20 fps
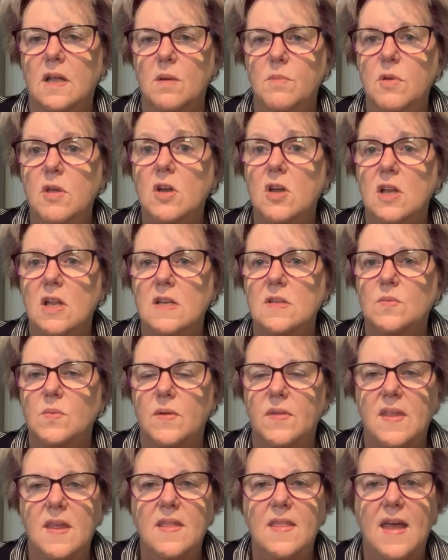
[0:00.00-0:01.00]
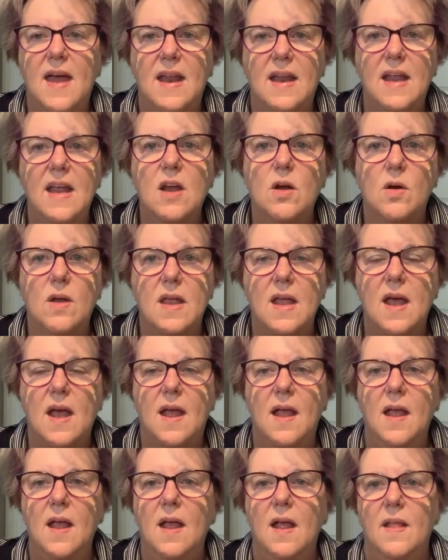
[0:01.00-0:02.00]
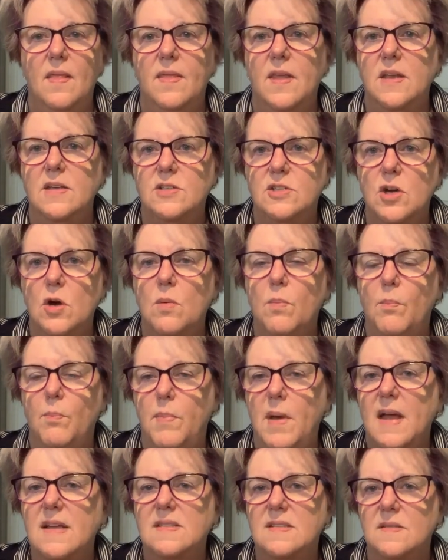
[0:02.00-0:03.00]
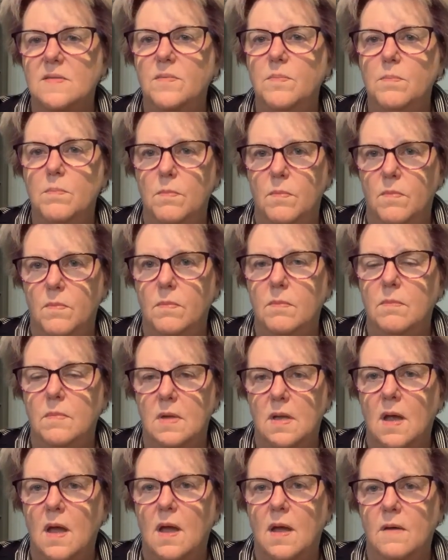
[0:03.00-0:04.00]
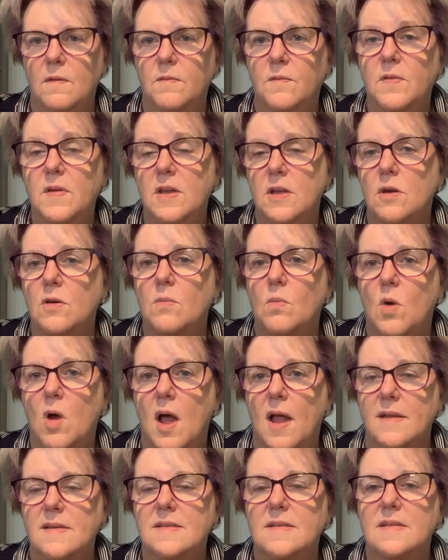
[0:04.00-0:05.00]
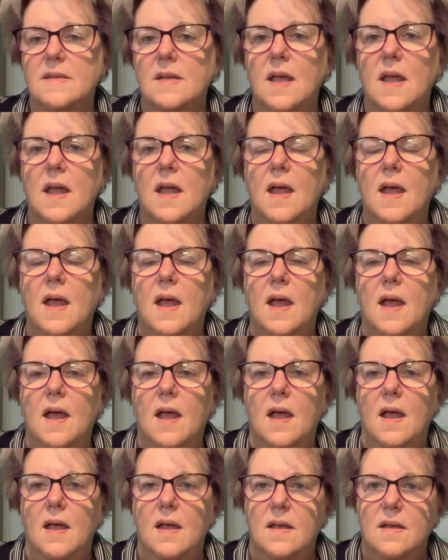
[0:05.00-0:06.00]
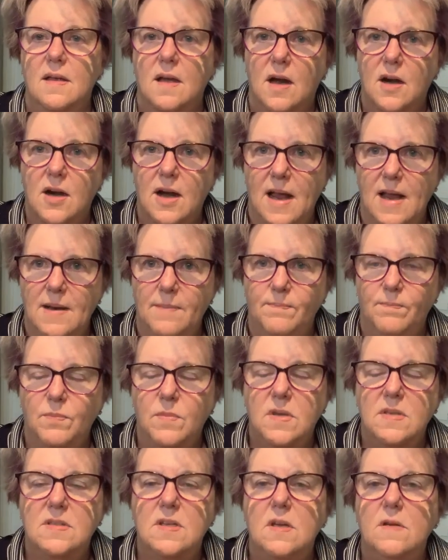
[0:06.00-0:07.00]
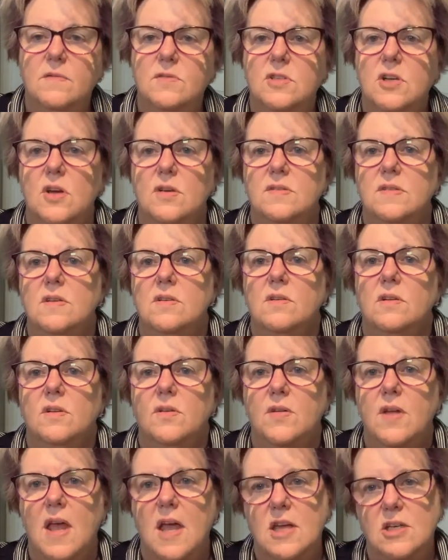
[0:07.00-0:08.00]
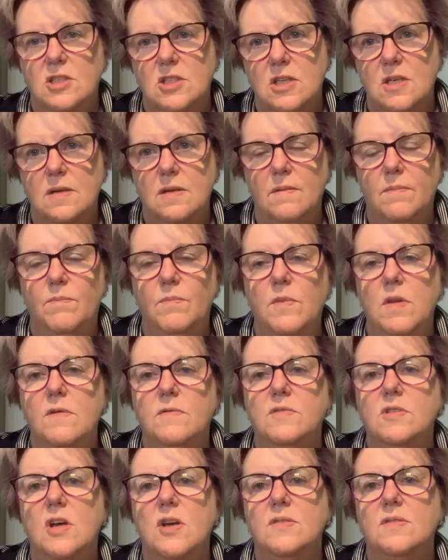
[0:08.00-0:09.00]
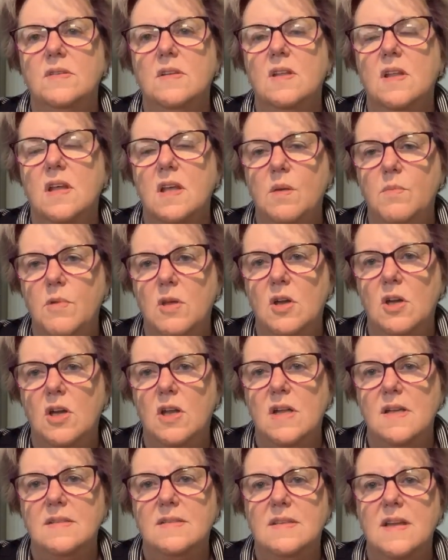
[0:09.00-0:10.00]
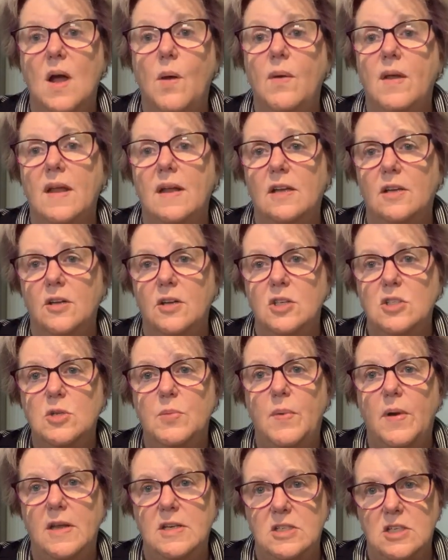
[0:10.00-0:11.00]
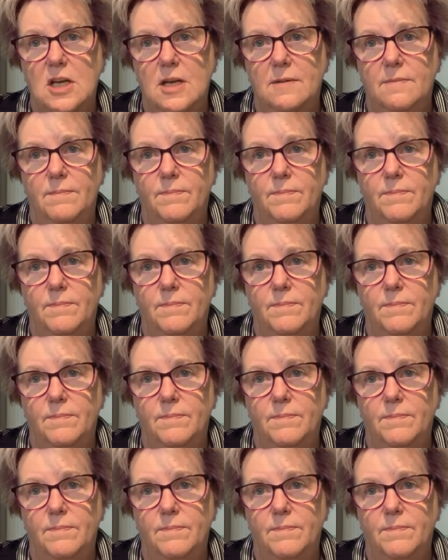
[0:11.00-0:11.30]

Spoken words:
communities within that area that don't best fit your wants. All right, so you've chosen your location, you've chosen the communities. Now we got to look at your budget.